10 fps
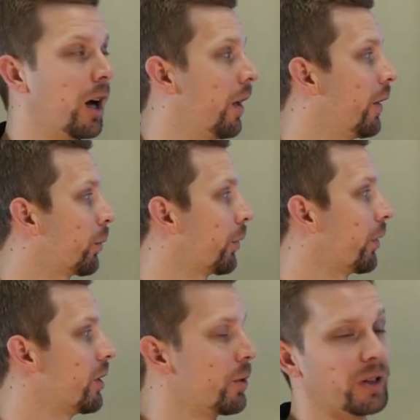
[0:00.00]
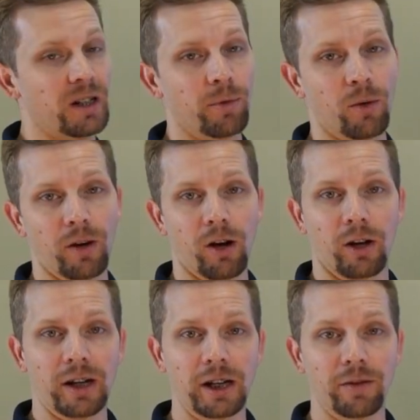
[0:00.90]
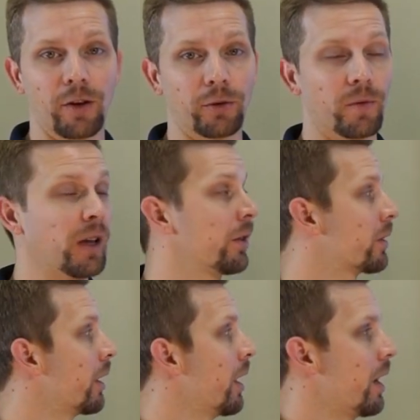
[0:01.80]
This will send you an email on any of those events.